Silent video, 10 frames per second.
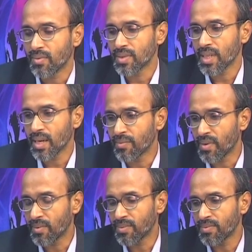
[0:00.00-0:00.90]
say
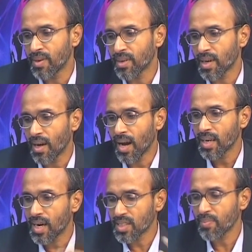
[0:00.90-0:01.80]

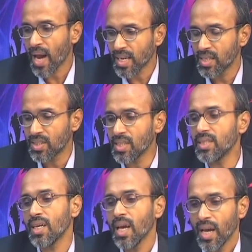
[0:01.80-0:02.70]
agriculture
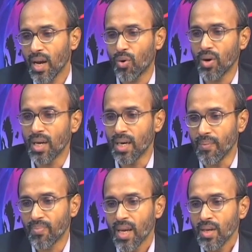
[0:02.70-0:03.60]
practices accordingly.
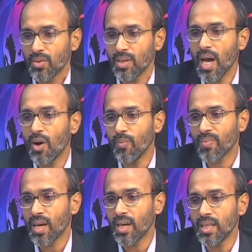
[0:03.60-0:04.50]
So, now
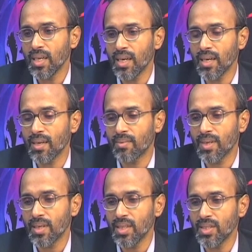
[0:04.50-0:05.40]
here
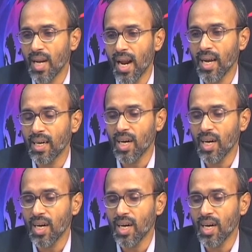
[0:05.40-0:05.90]
in this slide I